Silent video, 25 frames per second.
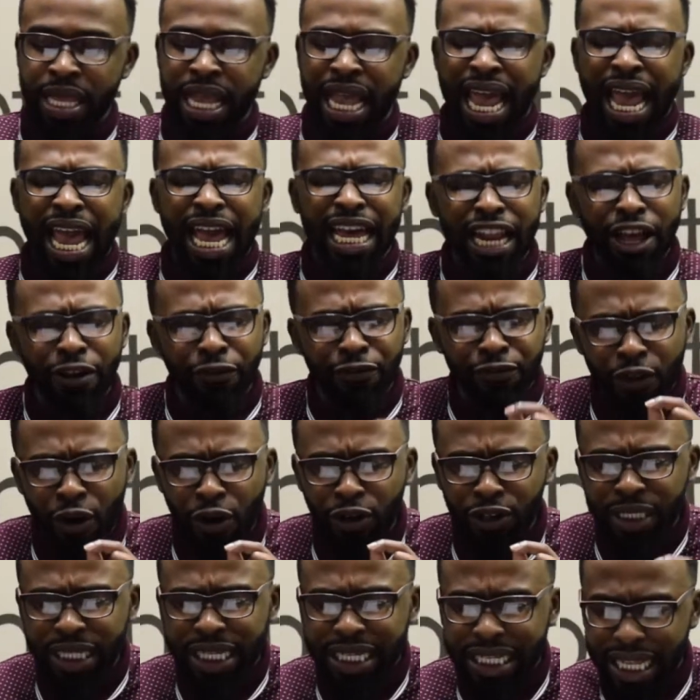And at
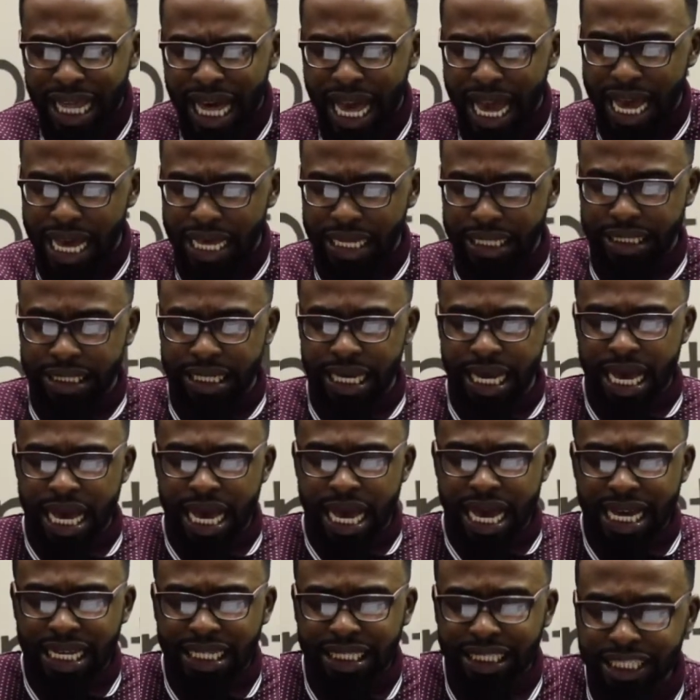first glance,
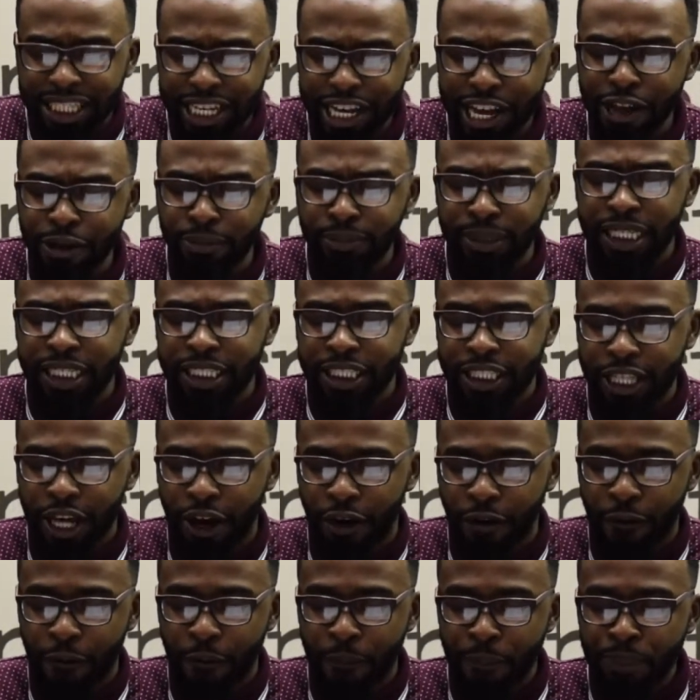it seems as
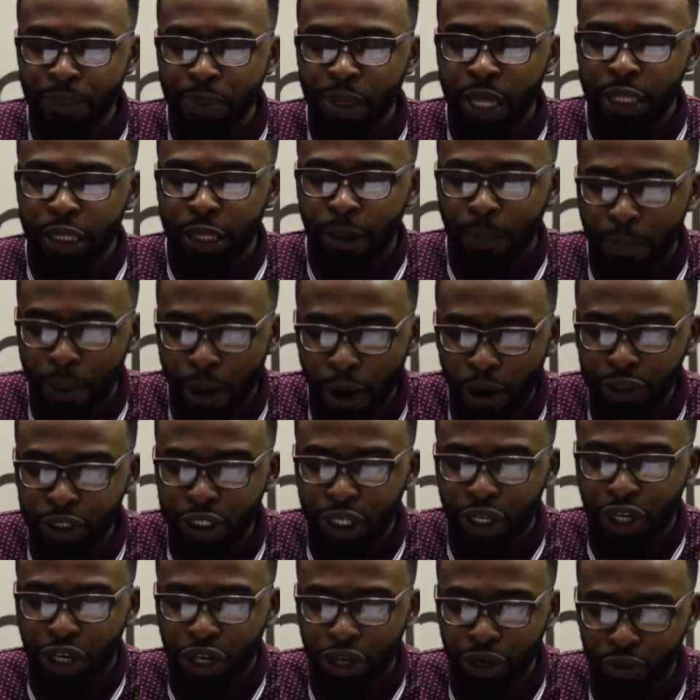though the
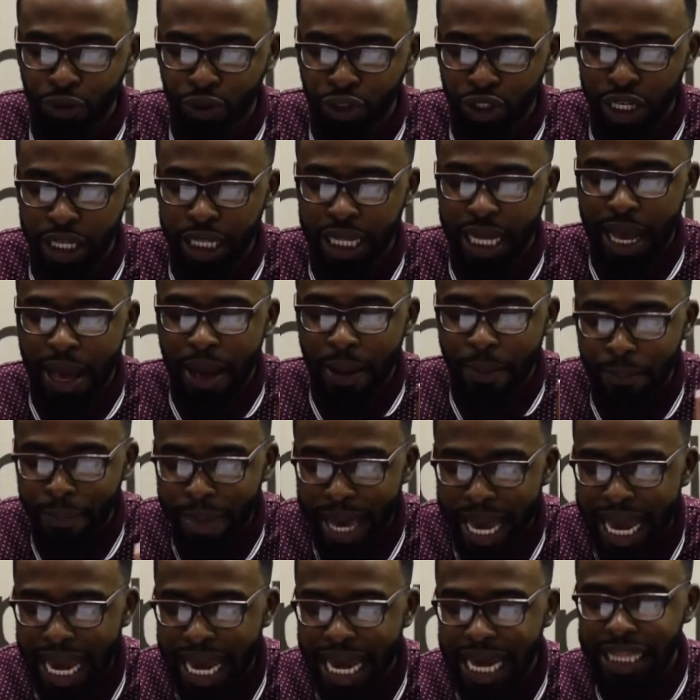persecution
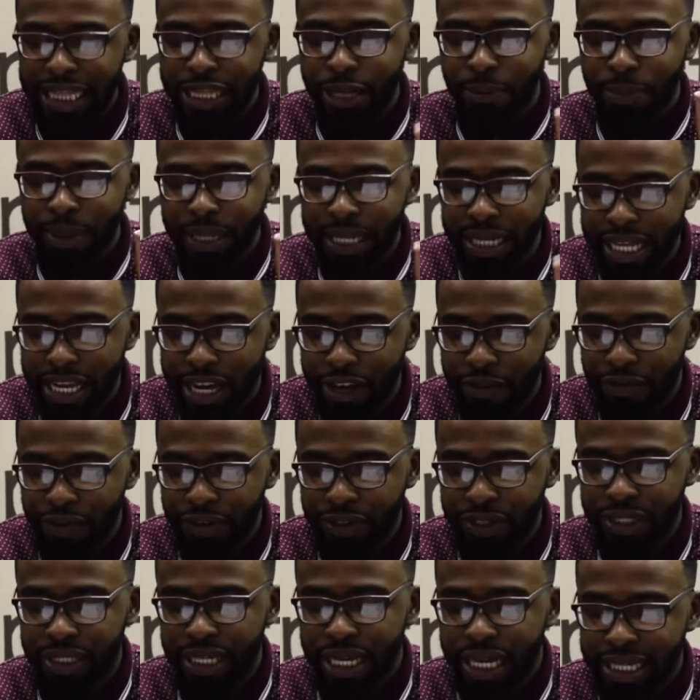made the
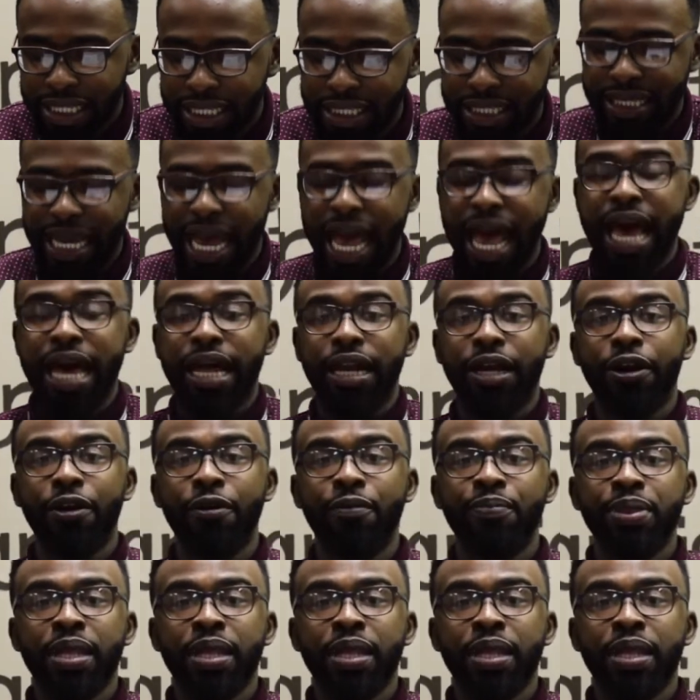believers scatter.